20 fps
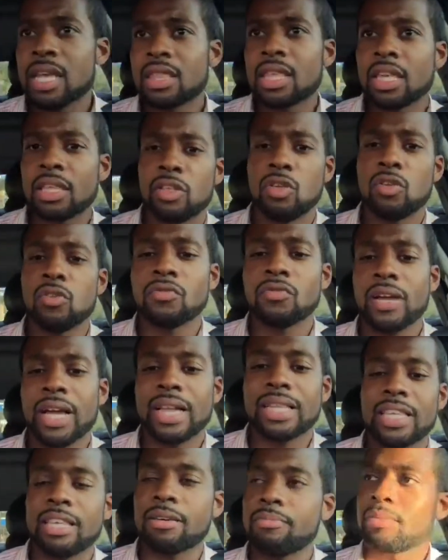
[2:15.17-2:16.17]
that you've
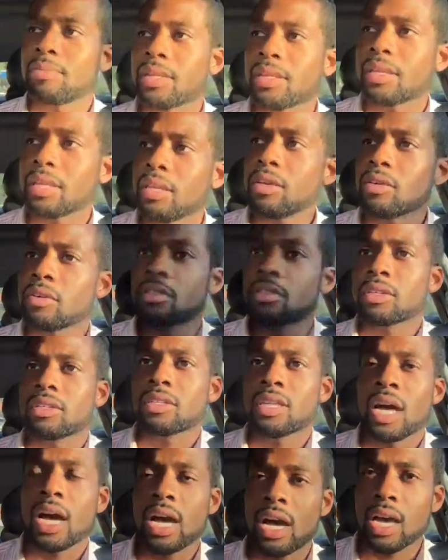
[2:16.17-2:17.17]
got the ability or the
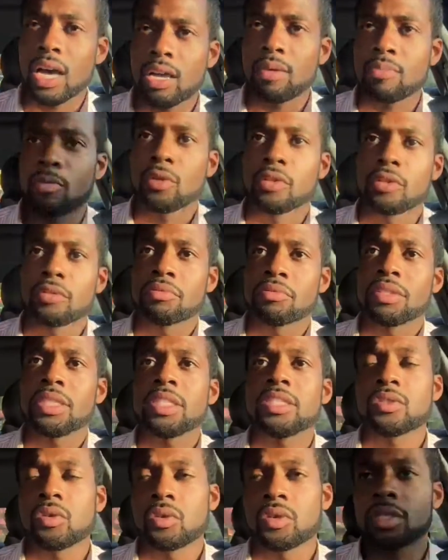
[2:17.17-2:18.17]
time or the
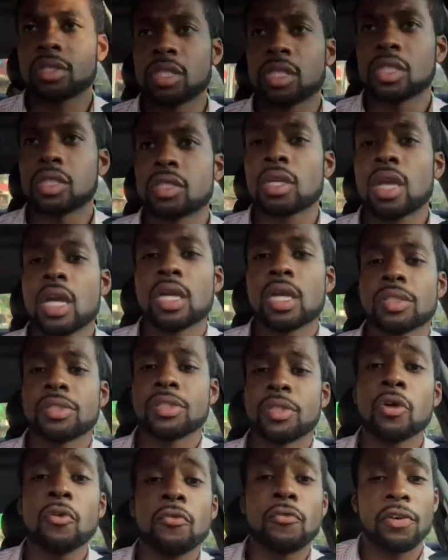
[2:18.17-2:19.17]
resources
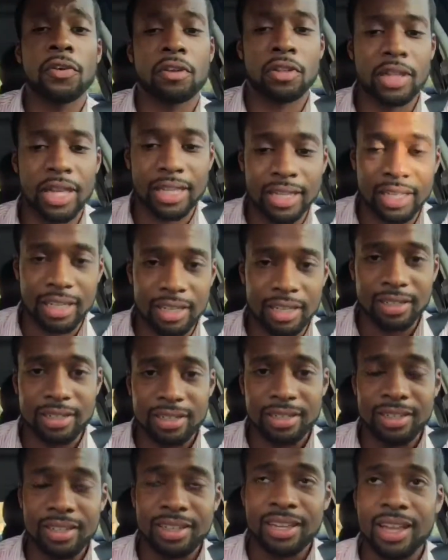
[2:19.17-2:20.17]
to fill that need,